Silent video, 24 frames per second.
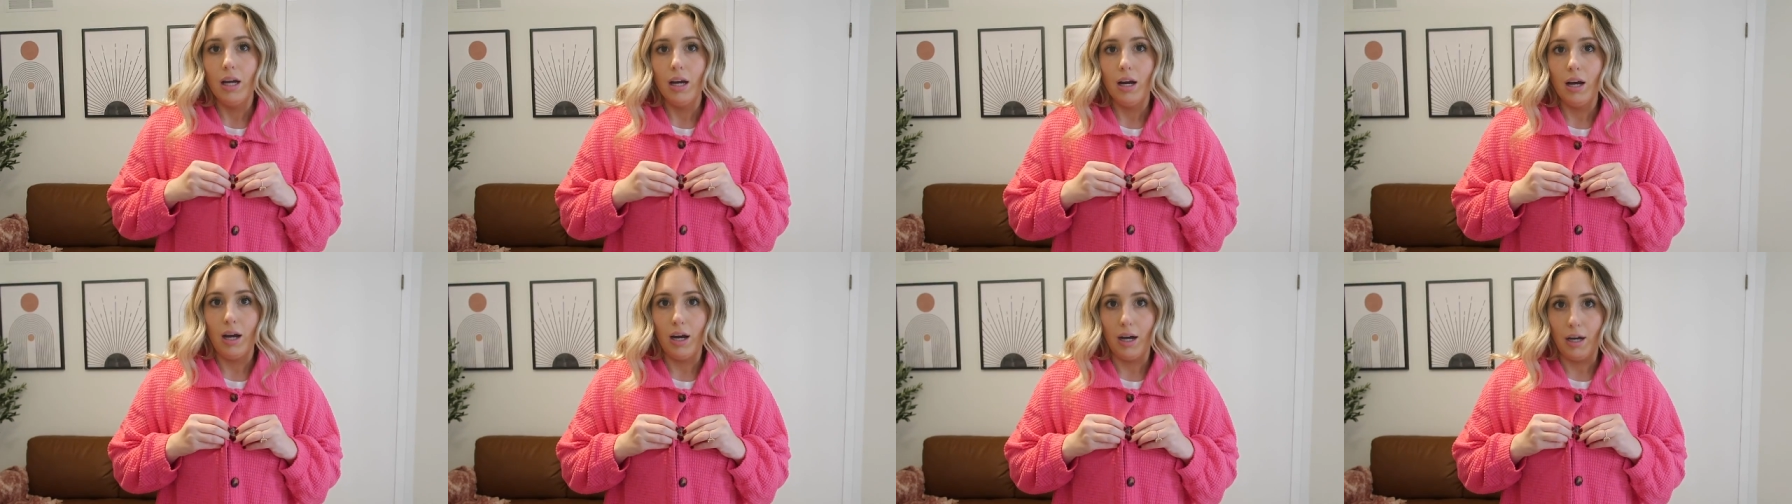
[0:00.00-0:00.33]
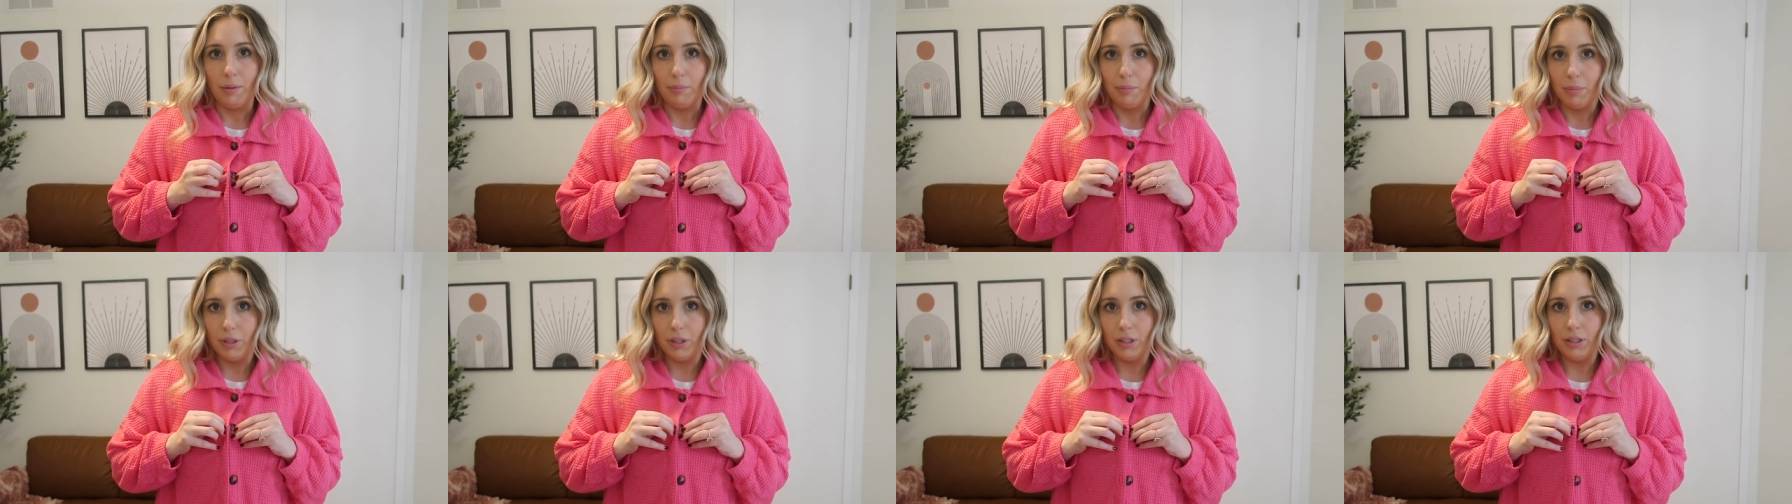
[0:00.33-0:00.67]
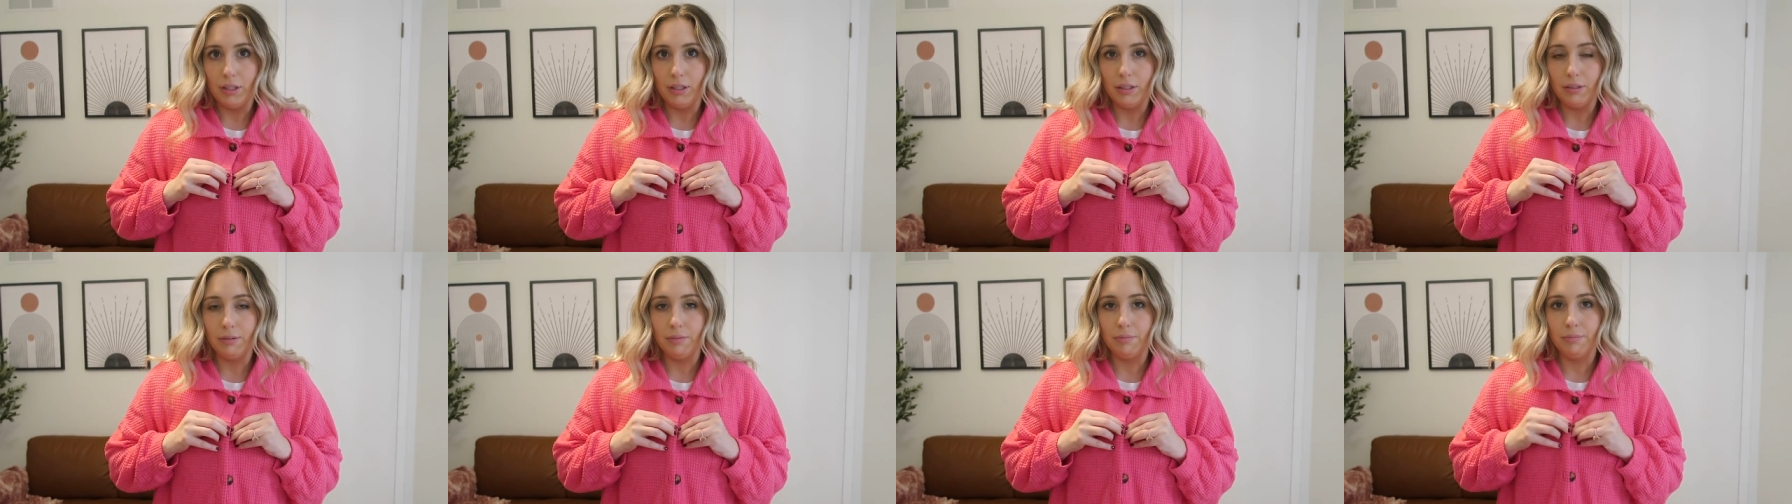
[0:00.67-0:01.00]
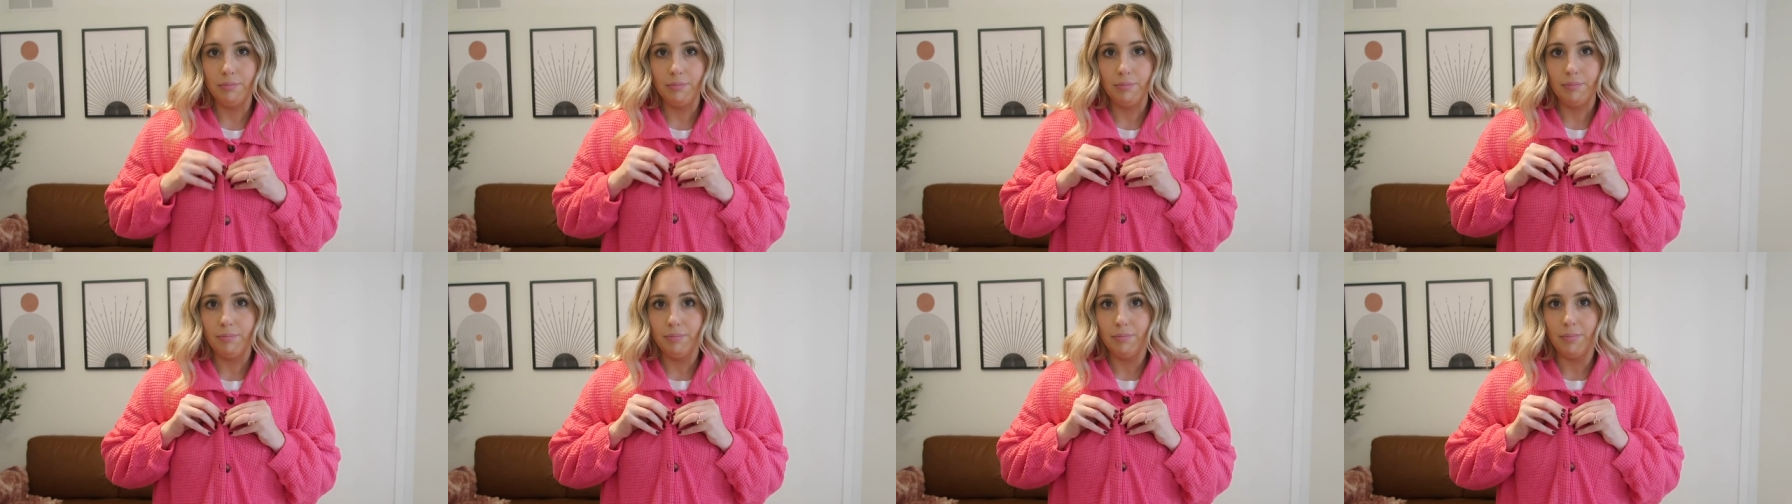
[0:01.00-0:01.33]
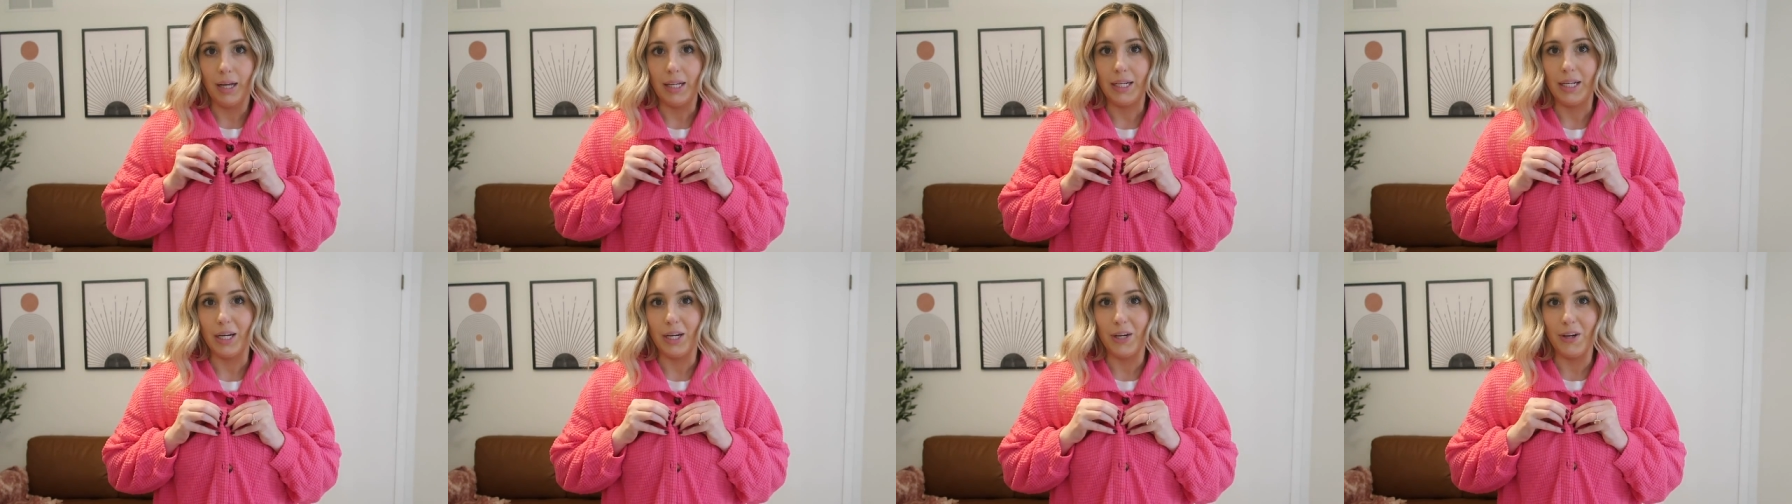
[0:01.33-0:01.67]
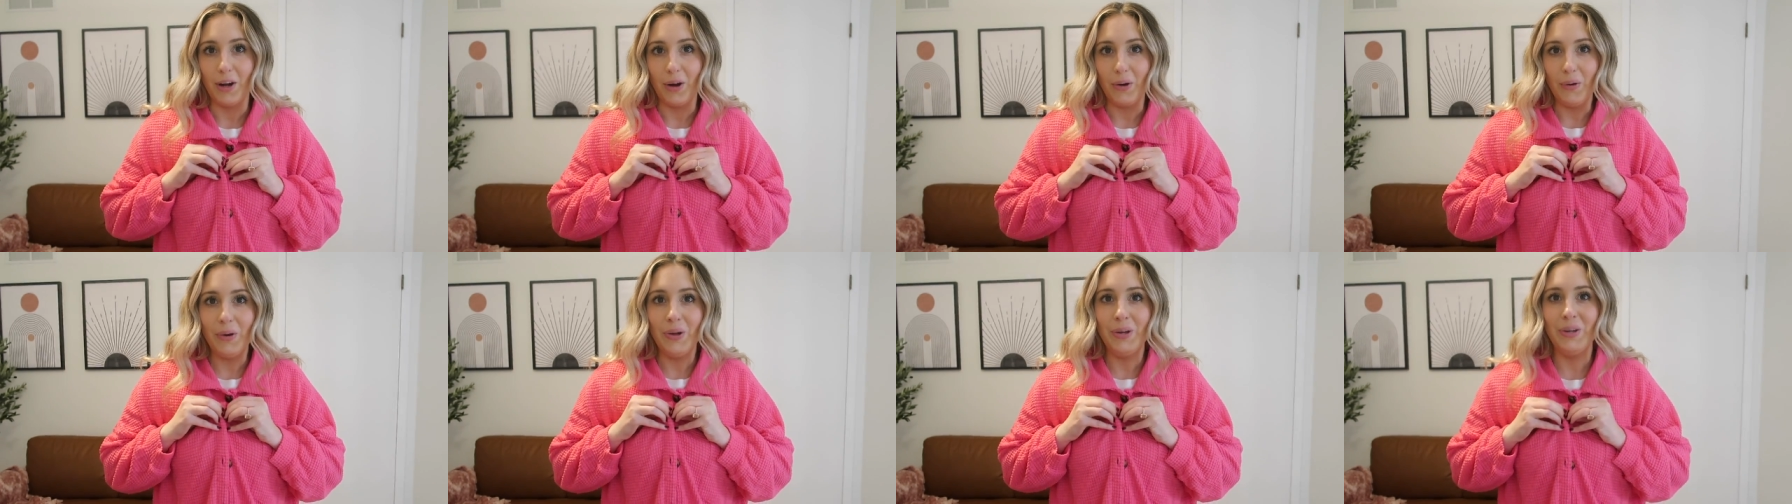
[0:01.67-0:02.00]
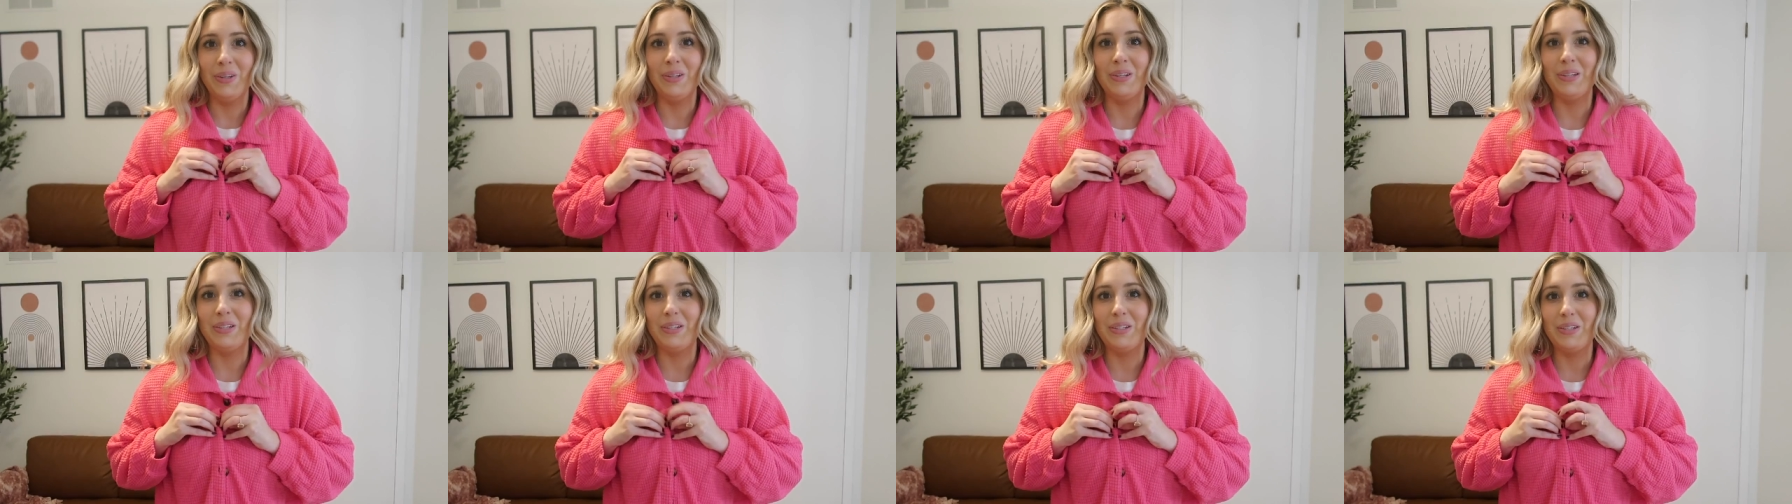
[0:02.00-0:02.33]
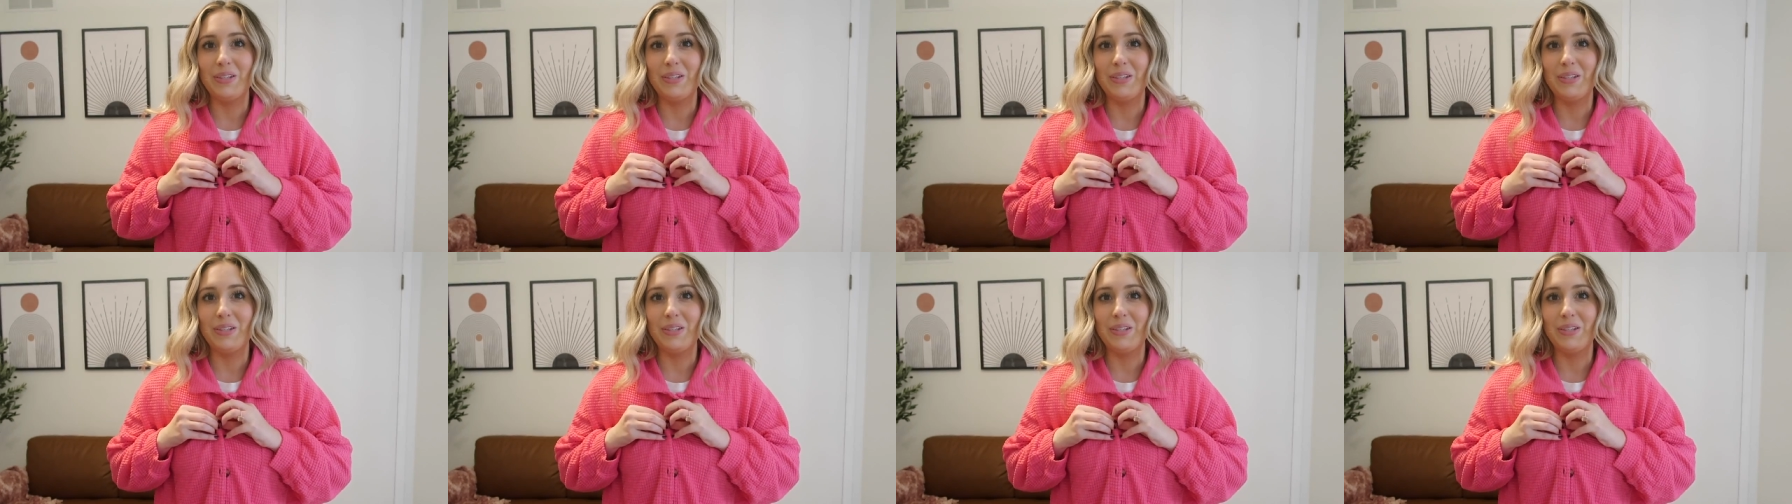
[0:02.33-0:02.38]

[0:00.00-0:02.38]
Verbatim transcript: um, I didn't know.